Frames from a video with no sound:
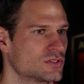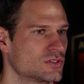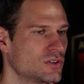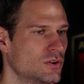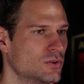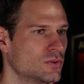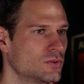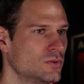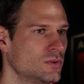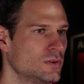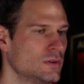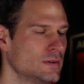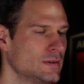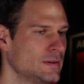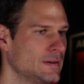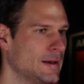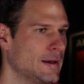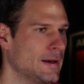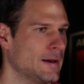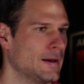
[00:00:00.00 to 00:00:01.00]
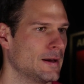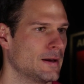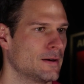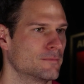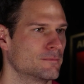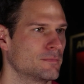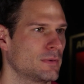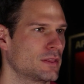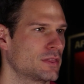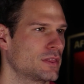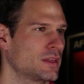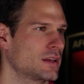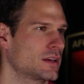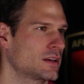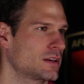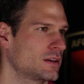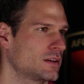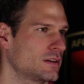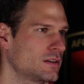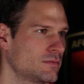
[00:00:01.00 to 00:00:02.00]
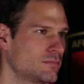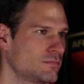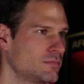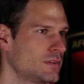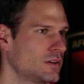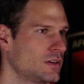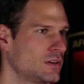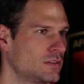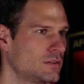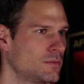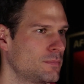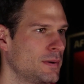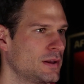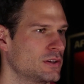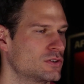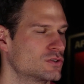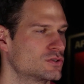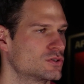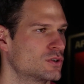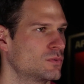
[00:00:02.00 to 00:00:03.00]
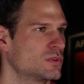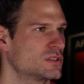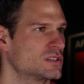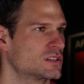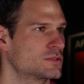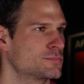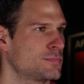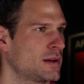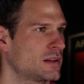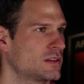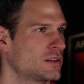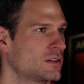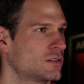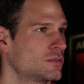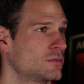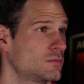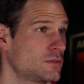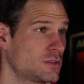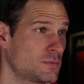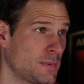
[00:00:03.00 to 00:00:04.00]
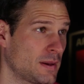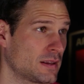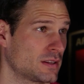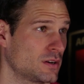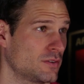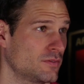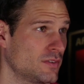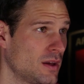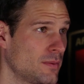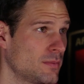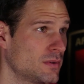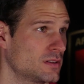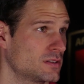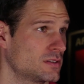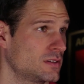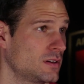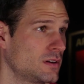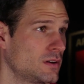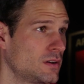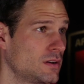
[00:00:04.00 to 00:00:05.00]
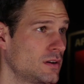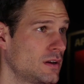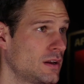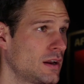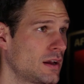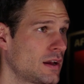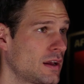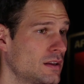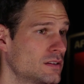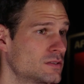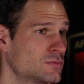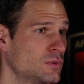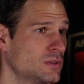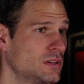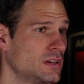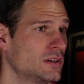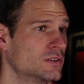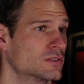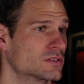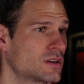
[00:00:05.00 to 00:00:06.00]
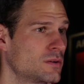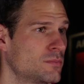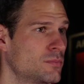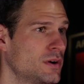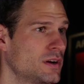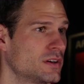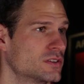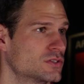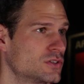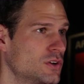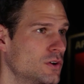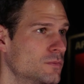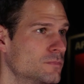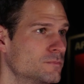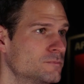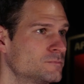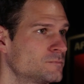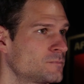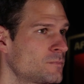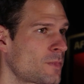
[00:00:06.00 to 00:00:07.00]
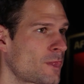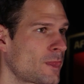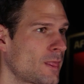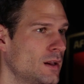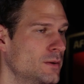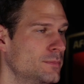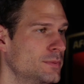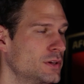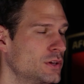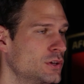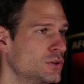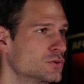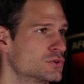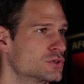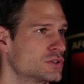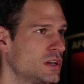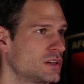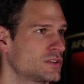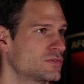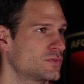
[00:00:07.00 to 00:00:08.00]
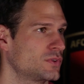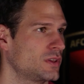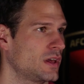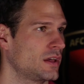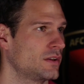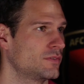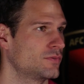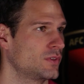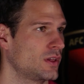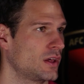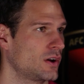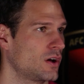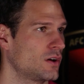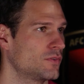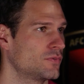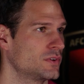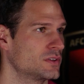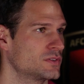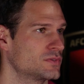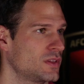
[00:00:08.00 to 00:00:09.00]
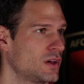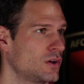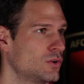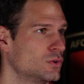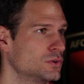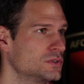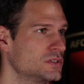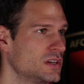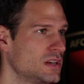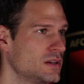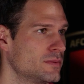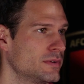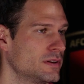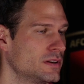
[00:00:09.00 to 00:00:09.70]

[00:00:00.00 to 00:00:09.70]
So um, I think you know, the Patriots know what's expected, expected of them and, and, and I guess what the Eagles can bring. So it'll be a huge test for that, for that offense, for that whole team.